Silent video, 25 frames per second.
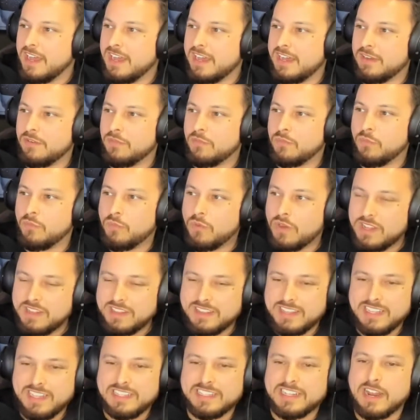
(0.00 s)

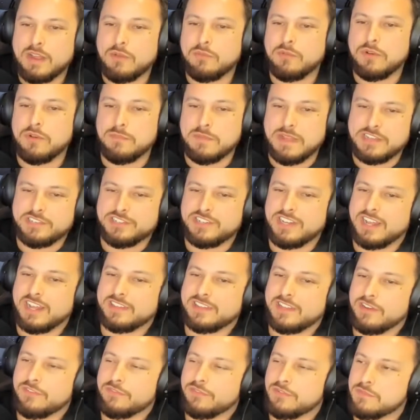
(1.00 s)
One thing that I will mention out
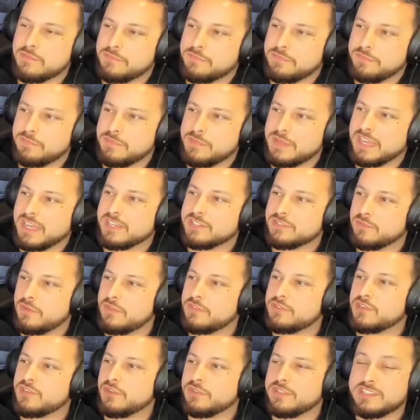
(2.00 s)
there, because
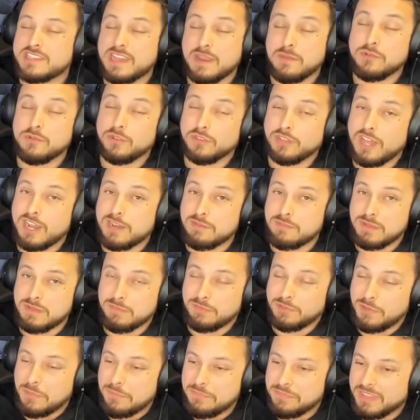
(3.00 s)
we've showed this game to a lot of
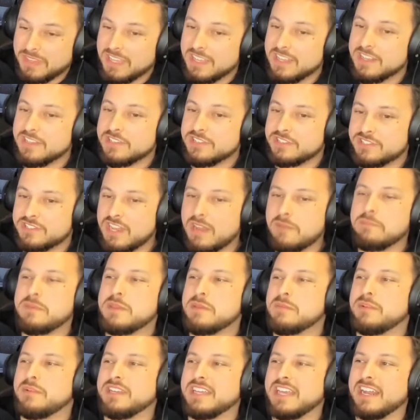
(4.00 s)
people, some
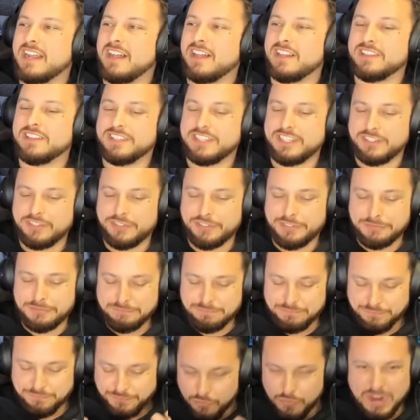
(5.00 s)
people get a little
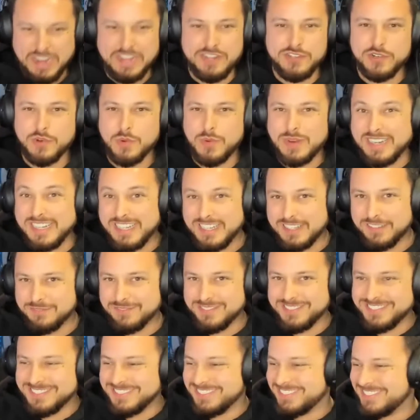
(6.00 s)
rage quitty
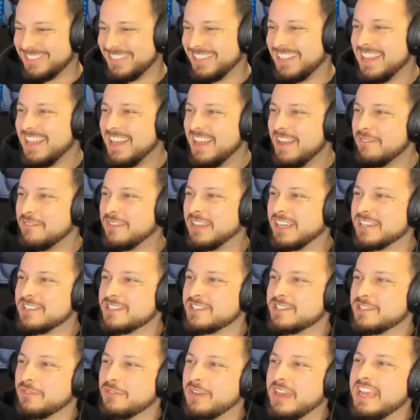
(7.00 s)
because
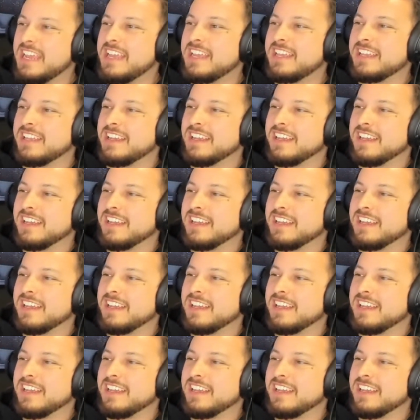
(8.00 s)
the way